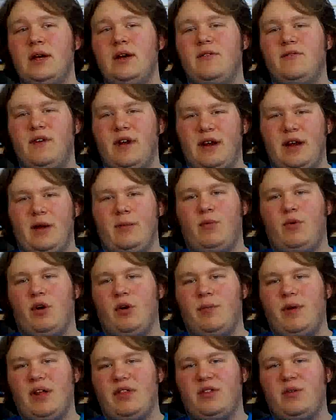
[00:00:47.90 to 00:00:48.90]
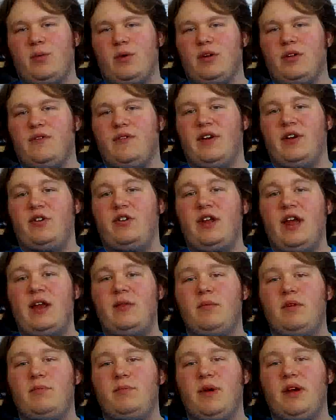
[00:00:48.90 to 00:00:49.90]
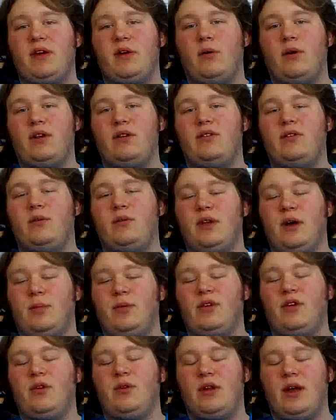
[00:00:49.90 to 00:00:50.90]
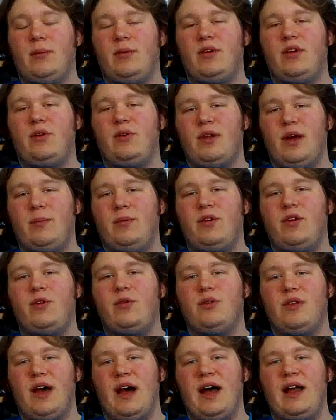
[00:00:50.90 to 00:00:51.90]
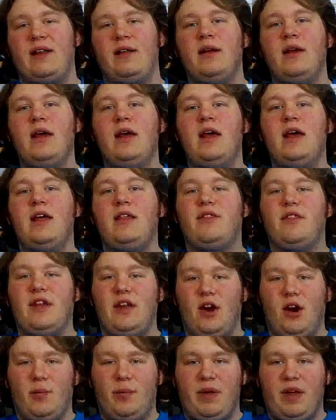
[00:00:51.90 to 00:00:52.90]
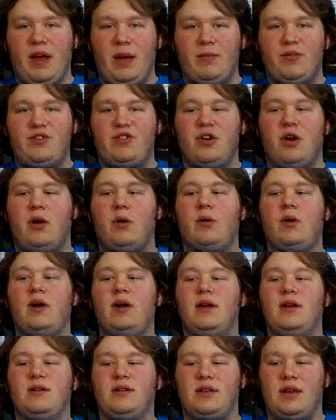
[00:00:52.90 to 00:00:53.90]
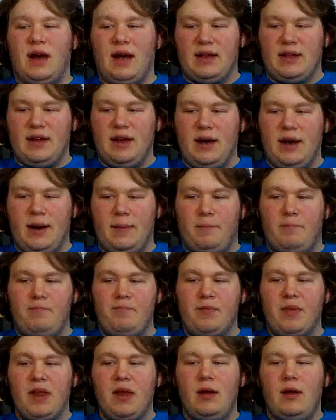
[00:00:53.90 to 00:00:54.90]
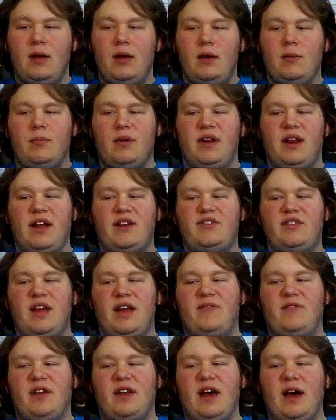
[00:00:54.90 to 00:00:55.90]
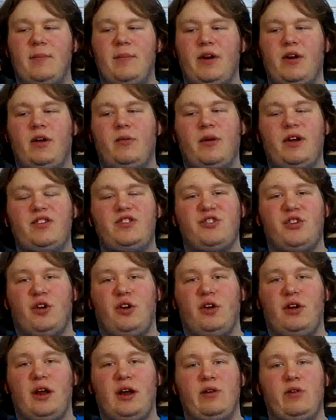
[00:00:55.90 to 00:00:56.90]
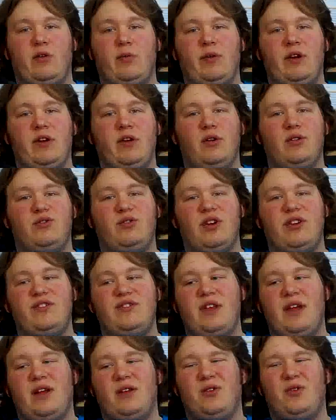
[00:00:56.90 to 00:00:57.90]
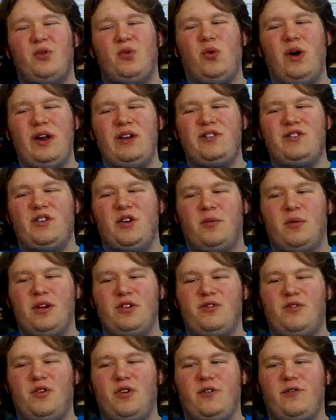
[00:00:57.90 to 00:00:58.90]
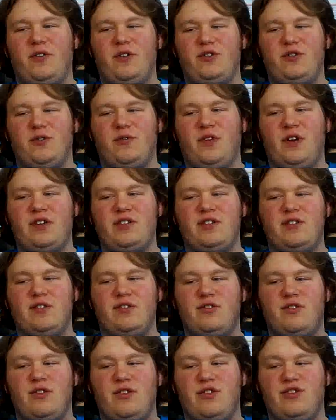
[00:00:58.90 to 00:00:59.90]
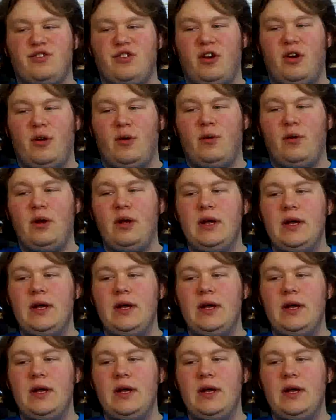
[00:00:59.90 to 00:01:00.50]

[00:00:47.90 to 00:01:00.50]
find out more about the world of entertainment by going to www.therpmshow.com. But next I have to comment on my shirt. I normally don't dress down quite so much for official functions of the show,